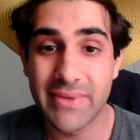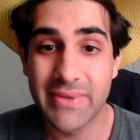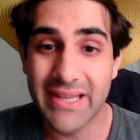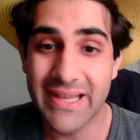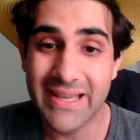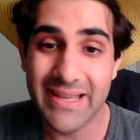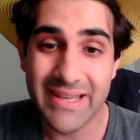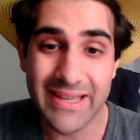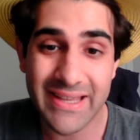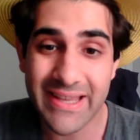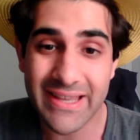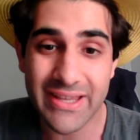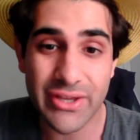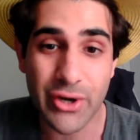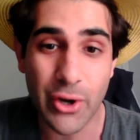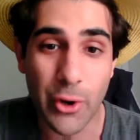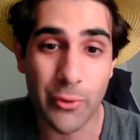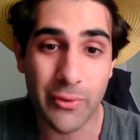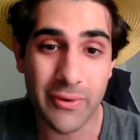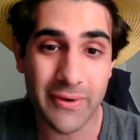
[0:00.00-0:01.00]

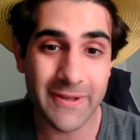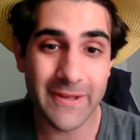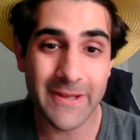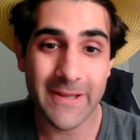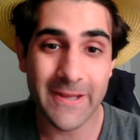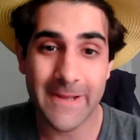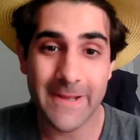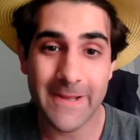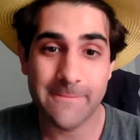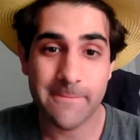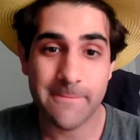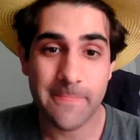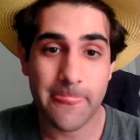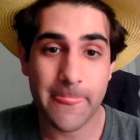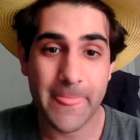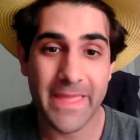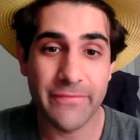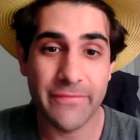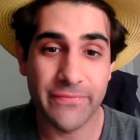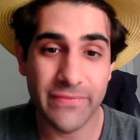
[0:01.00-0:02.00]
it
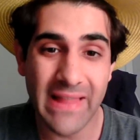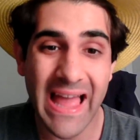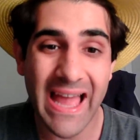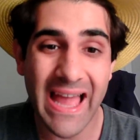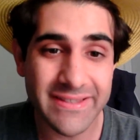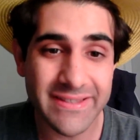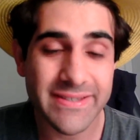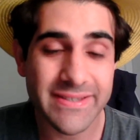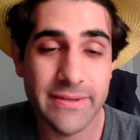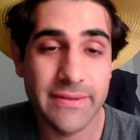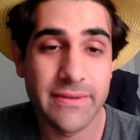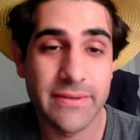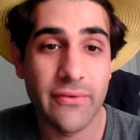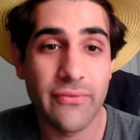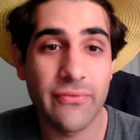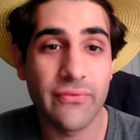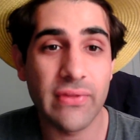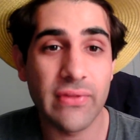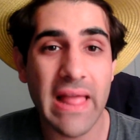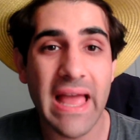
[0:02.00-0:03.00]
flat
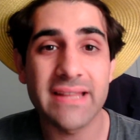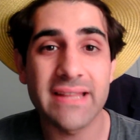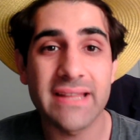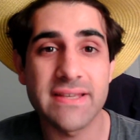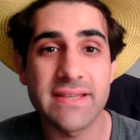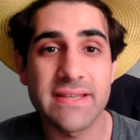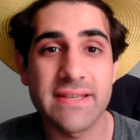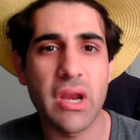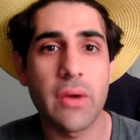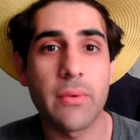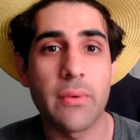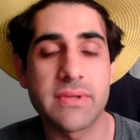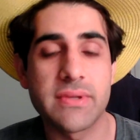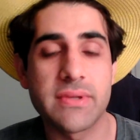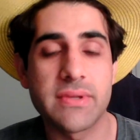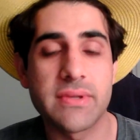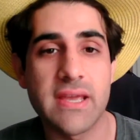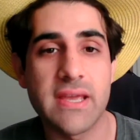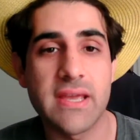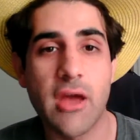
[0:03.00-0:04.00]
flat is what I would
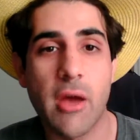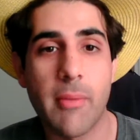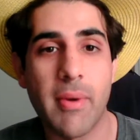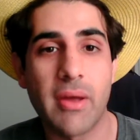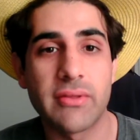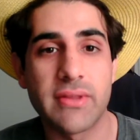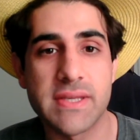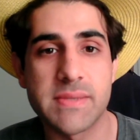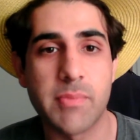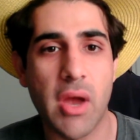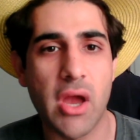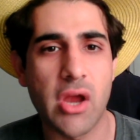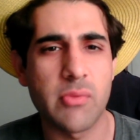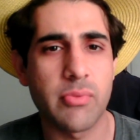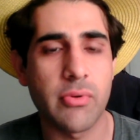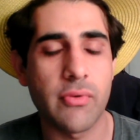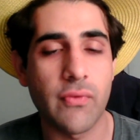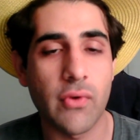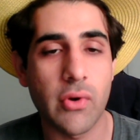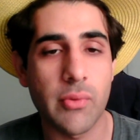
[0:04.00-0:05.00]
say about this Bayern
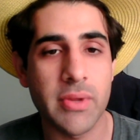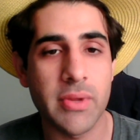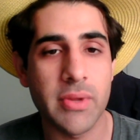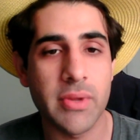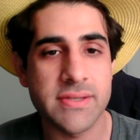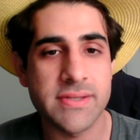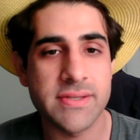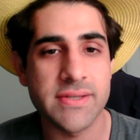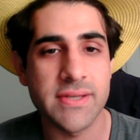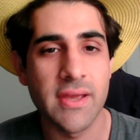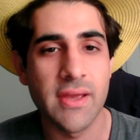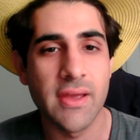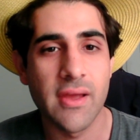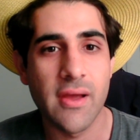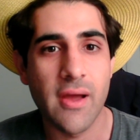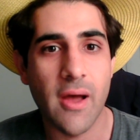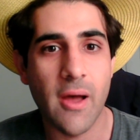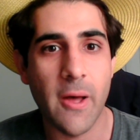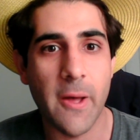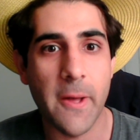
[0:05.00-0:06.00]
performance.
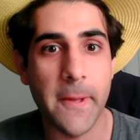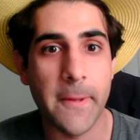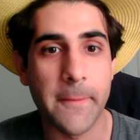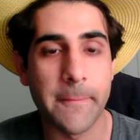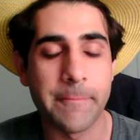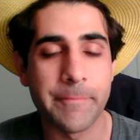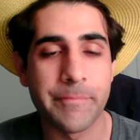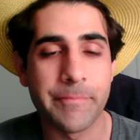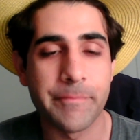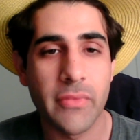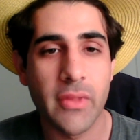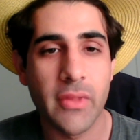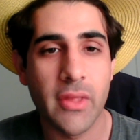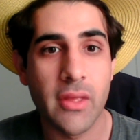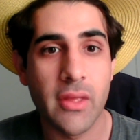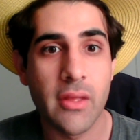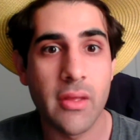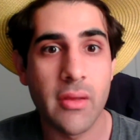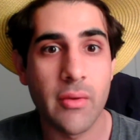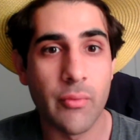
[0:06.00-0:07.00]
Um
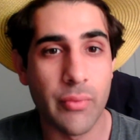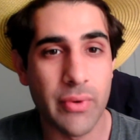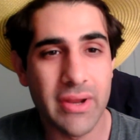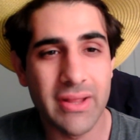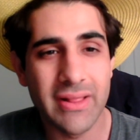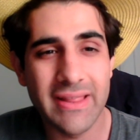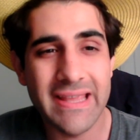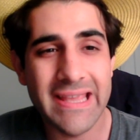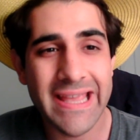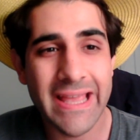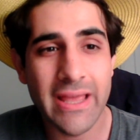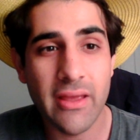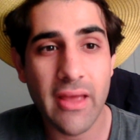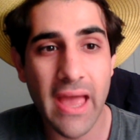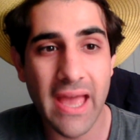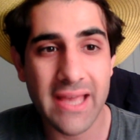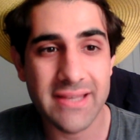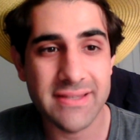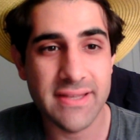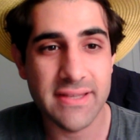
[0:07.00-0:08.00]
Really,
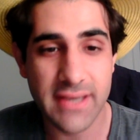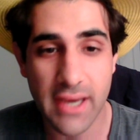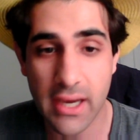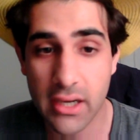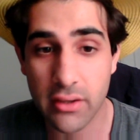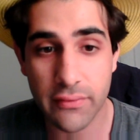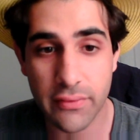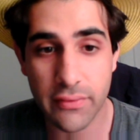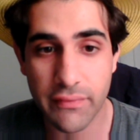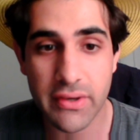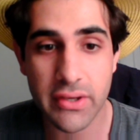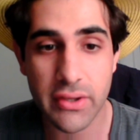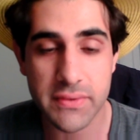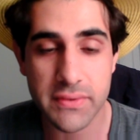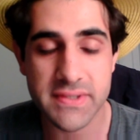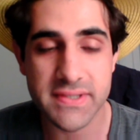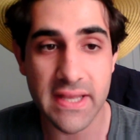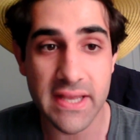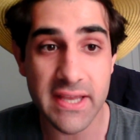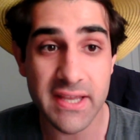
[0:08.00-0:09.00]
as the title of the video
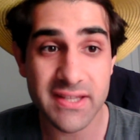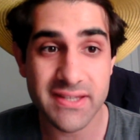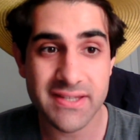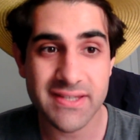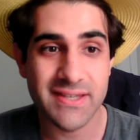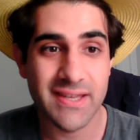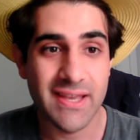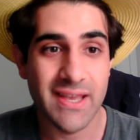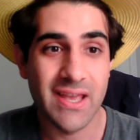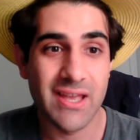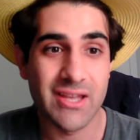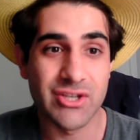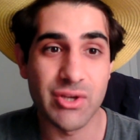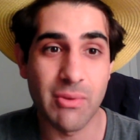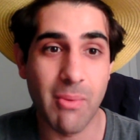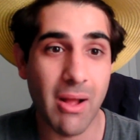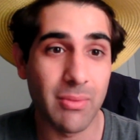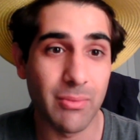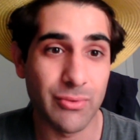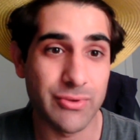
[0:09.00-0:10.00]
states,
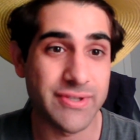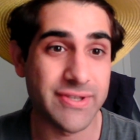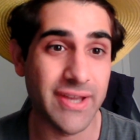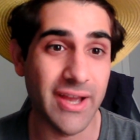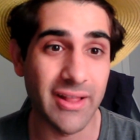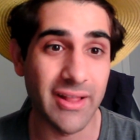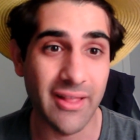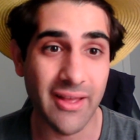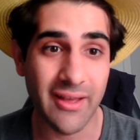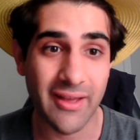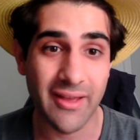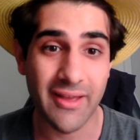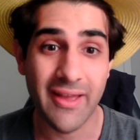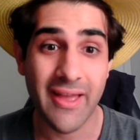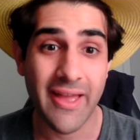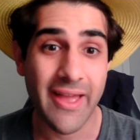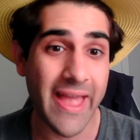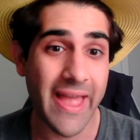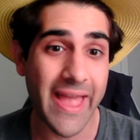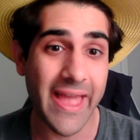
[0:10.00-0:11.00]
Jamal Musiala
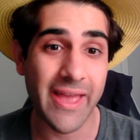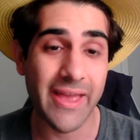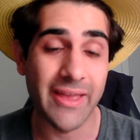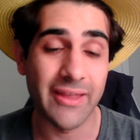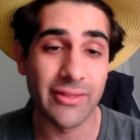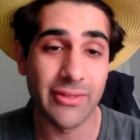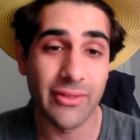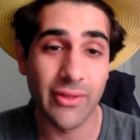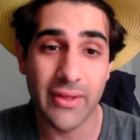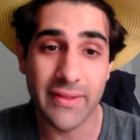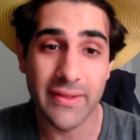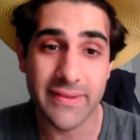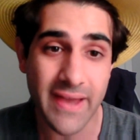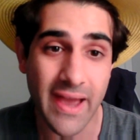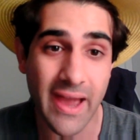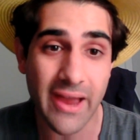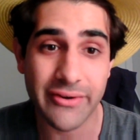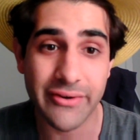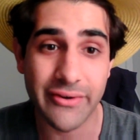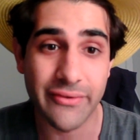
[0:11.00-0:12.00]
and the
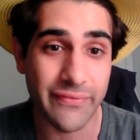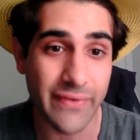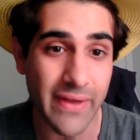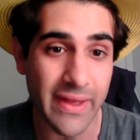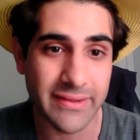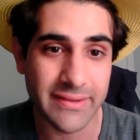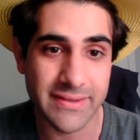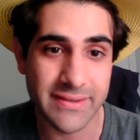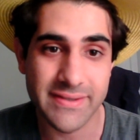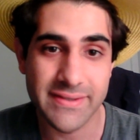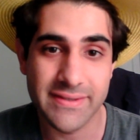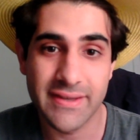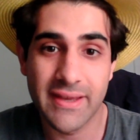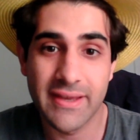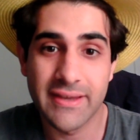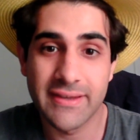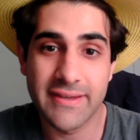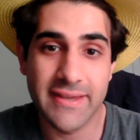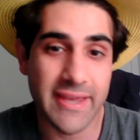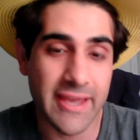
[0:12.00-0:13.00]
entire defense
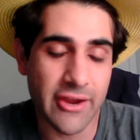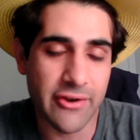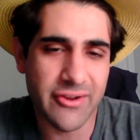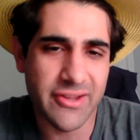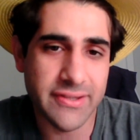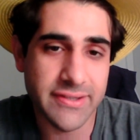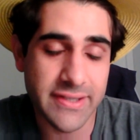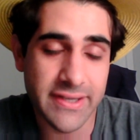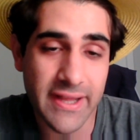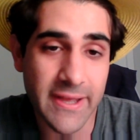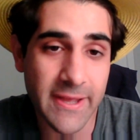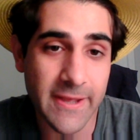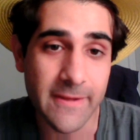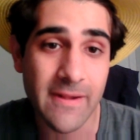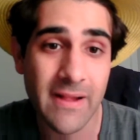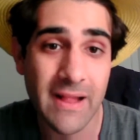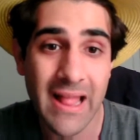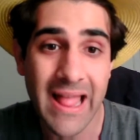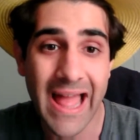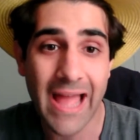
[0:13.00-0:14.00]
carried today.
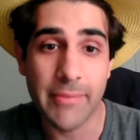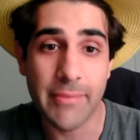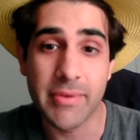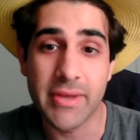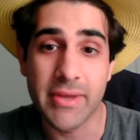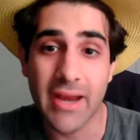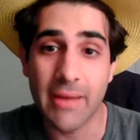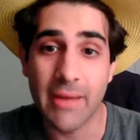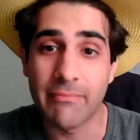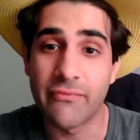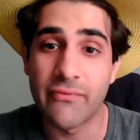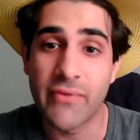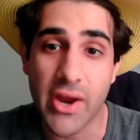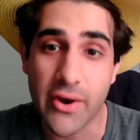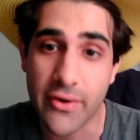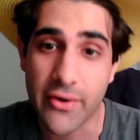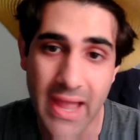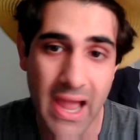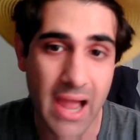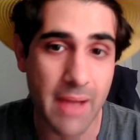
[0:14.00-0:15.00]
I mean, I'm
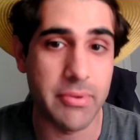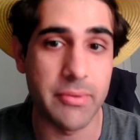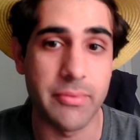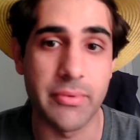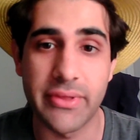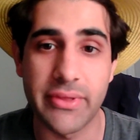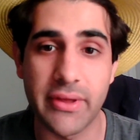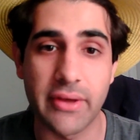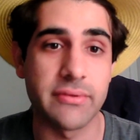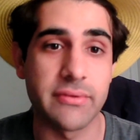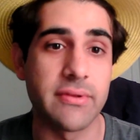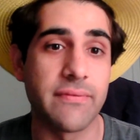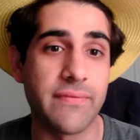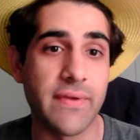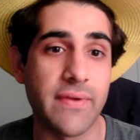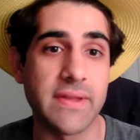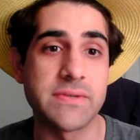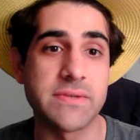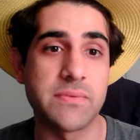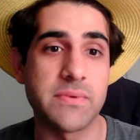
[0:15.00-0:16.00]
very happy with how the
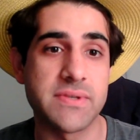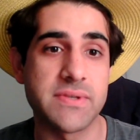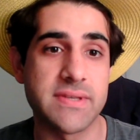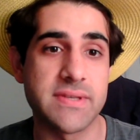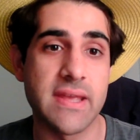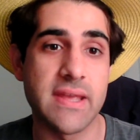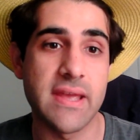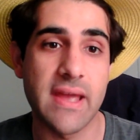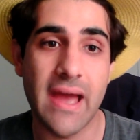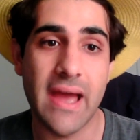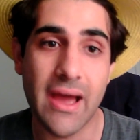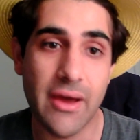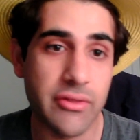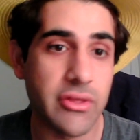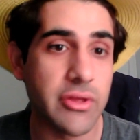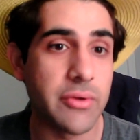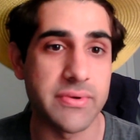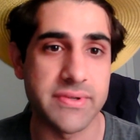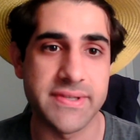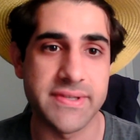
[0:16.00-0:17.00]
defense was today, how
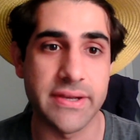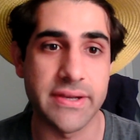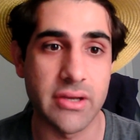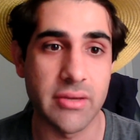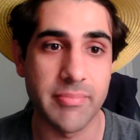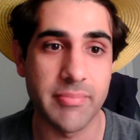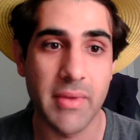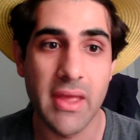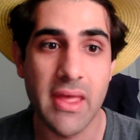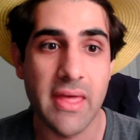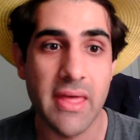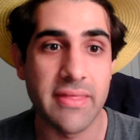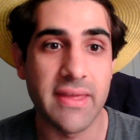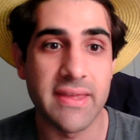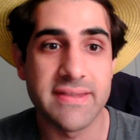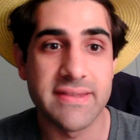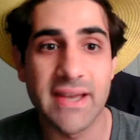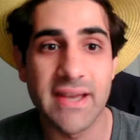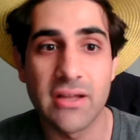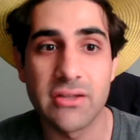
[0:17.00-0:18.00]
they were set up. They
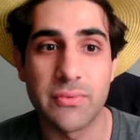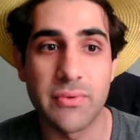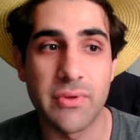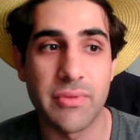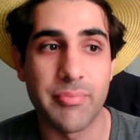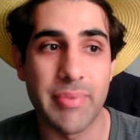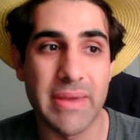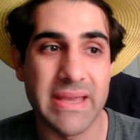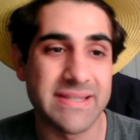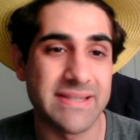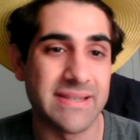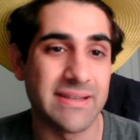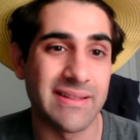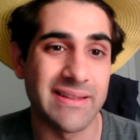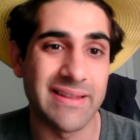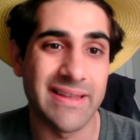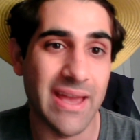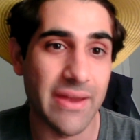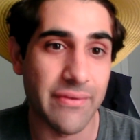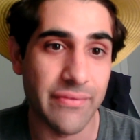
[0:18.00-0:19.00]
dealt with
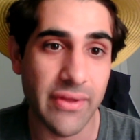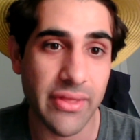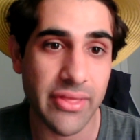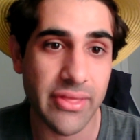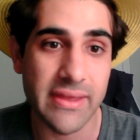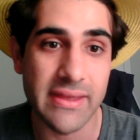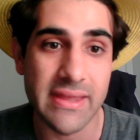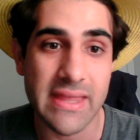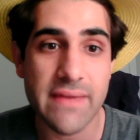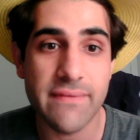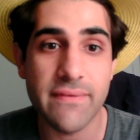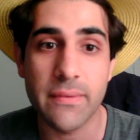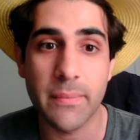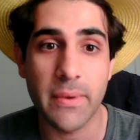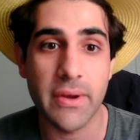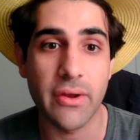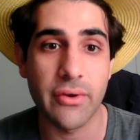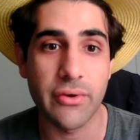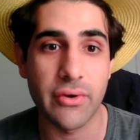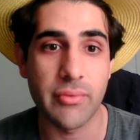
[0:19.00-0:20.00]
basically everything, even
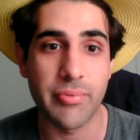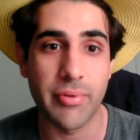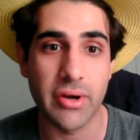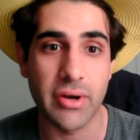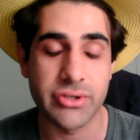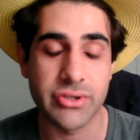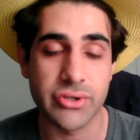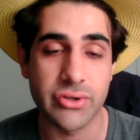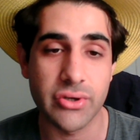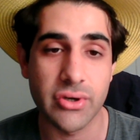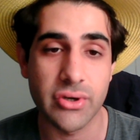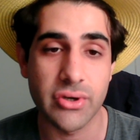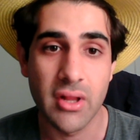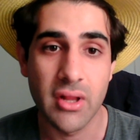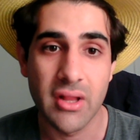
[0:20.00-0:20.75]
when under pressure.